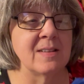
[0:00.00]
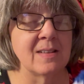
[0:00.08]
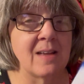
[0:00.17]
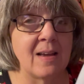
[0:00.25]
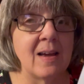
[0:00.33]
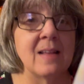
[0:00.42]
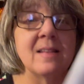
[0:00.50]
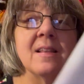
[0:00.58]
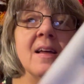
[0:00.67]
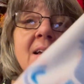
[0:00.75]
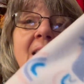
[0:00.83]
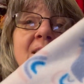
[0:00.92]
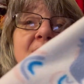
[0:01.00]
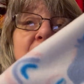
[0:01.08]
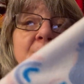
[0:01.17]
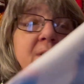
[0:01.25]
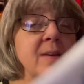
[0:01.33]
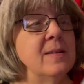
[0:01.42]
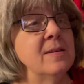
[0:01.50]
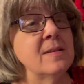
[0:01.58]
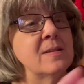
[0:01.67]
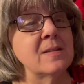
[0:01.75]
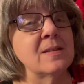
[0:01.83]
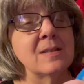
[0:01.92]
I got the
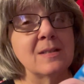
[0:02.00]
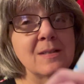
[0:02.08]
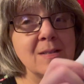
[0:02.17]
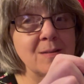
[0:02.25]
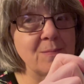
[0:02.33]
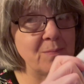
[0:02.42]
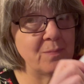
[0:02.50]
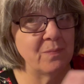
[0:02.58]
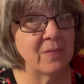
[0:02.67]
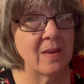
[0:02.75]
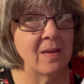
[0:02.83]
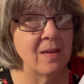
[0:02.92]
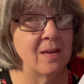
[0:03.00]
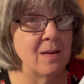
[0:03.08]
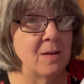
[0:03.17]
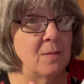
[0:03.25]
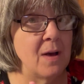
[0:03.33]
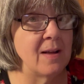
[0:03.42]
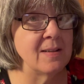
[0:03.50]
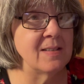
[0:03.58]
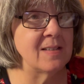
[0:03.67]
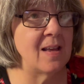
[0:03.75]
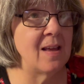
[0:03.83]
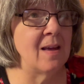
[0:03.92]
fleece on
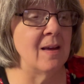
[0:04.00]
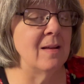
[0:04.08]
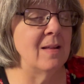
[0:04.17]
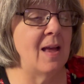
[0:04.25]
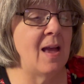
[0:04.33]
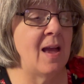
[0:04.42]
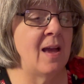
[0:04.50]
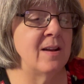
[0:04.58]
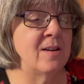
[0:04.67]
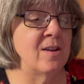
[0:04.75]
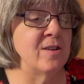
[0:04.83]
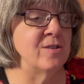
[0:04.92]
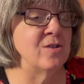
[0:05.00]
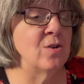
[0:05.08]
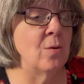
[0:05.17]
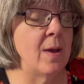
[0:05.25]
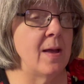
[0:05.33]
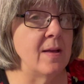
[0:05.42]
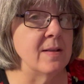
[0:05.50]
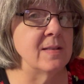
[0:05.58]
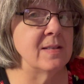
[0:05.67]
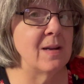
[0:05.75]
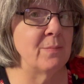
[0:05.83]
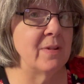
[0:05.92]
sale at Joann's,
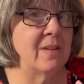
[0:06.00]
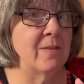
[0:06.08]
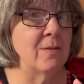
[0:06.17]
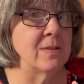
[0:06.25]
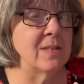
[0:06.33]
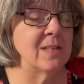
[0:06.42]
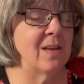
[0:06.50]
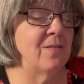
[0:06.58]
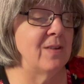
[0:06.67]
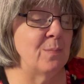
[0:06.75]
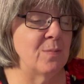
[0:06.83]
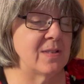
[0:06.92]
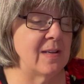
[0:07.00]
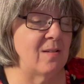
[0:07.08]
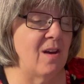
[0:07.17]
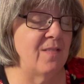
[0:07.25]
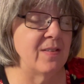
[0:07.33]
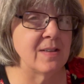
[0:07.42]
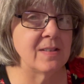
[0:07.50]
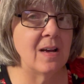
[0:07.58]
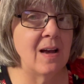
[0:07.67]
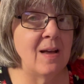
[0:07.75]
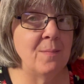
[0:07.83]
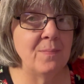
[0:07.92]
and I believe it was 70% off at the
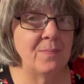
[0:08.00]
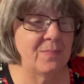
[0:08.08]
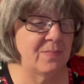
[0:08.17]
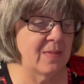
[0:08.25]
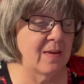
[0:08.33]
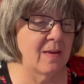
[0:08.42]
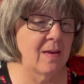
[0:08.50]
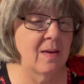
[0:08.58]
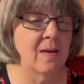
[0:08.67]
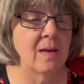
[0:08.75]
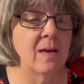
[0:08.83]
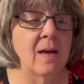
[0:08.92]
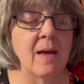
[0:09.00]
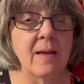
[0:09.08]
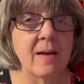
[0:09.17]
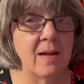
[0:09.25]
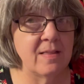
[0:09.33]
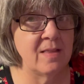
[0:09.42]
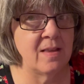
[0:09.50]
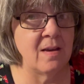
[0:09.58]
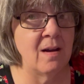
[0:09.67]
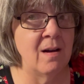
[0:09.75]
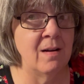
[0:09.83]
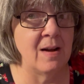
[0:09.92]
time. I got the
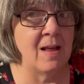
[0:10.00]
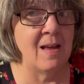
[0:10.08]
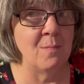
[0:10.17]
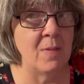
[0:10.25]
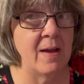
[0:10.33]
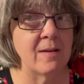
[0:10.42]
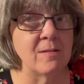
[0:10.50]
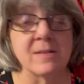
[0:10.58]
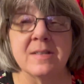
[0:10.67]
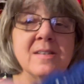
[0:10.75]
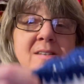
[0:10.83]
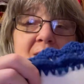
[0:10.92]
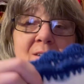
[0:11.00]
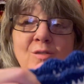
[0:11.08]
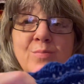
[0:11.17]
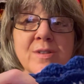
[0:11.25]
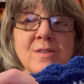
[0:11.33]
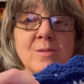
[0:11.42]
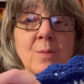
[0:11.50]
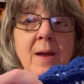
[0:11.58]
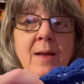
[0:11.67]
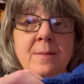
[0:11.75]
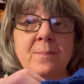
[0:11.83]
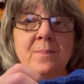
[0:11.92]
yarn at Michael's. It's the loops and
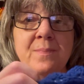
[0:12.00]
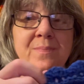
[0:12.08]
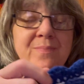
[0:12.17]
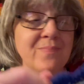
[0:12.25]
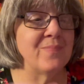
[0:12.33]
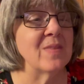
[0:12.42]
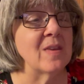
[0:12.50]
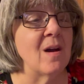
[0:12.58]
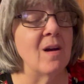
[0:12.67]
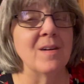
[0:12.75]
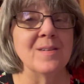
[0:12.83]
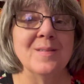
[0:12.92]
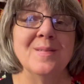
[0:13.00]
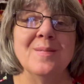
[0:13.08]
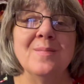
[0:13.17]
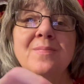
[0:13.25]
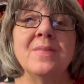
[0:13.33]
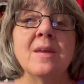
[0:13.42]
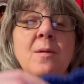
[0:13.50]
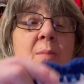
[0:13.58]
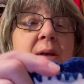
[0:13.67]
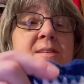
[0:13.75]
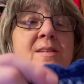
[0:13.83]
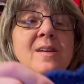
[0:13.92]
thread yarn,
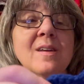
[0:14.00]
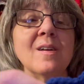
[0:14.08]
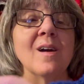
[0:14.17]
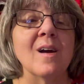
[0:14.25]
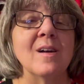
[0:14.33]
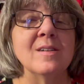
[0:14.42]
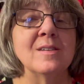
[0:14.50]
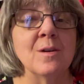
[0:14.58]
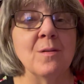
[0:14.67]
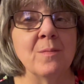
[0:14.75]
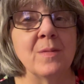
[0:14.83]
basic yarn. So,